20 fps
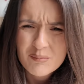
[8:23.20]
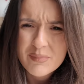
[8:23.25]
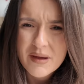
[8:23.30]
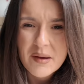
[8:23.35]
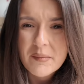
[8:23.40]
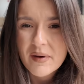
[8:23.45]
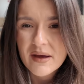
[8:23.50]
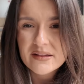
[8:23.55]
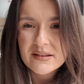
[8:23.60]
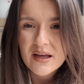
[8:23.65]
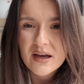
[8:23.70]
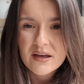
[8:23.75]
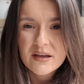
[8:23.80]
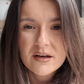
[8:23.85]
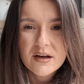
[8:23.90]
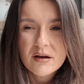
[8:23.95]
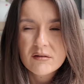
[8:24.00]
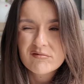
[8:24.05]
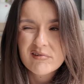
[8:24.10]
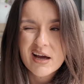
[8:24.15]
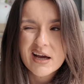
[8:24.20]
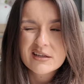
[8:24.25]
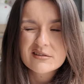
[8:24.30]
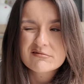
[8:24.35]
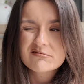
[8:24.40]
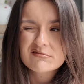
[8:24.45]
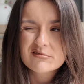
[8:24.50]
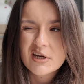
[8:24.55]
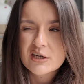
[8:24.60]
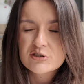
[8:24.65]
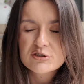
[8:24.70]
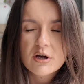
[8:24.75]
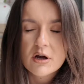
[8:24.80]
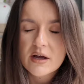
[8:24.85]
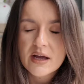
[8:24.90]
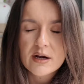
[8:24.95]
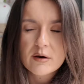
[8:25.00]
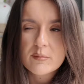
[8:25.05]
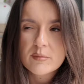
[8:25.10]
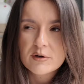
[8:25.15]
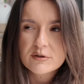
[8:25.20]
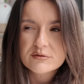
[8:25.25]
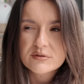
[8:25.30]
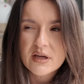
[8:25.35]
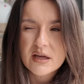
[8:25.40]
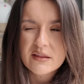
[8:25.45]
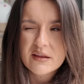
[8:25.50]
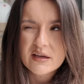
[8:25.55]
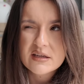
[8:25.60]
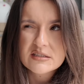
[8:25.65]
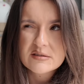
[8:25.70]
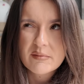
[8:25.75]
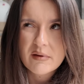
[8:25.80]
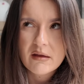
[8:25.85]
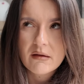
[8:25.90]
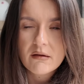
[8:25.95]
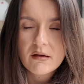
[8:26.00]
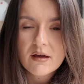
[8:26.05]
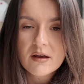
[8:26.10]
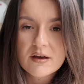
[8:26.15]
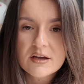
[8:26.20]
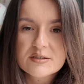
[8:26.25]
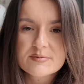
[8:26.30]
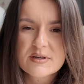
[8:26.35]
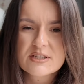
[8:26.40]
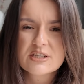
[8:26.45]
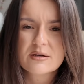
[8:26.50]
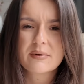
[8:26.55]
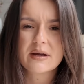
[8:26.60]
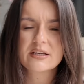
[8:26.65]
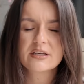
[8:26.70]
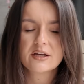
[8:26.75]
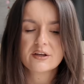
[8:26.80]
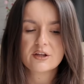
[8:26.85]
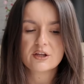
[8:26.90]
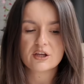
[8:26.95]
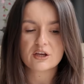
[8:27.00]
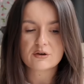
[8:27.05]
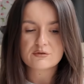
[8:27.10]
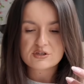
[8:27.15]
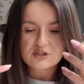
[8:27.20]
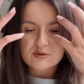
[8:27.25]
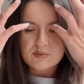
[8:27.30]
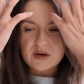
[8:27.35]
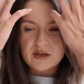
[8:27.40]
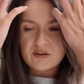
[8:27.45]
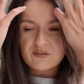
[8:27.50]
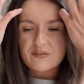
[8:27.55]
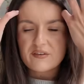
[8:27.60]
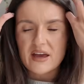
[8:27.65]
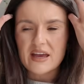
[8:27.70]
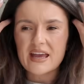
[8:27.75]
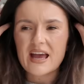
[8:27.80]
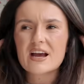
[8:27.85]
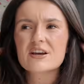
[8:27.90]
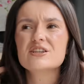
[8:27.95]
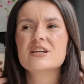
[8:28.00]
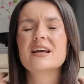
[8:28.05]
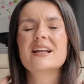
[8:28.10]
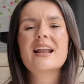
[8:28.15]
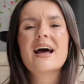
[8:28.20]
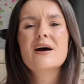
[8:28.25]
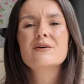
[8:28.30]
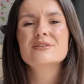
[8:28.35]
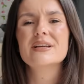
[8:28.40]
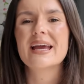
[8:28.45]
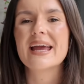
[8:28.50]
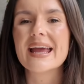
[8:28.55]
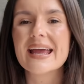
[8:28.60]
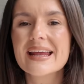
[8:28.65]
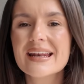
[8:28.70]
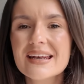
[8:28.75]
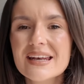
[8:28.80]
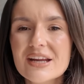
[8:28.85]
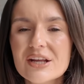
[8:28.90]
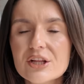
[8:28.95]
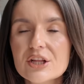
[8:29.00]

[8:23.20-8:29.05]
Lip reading: Bit mad that, you know, I just can't get on board with that. I think it's a bit ugh, especially when you go to Spring Fair, actually allowed in.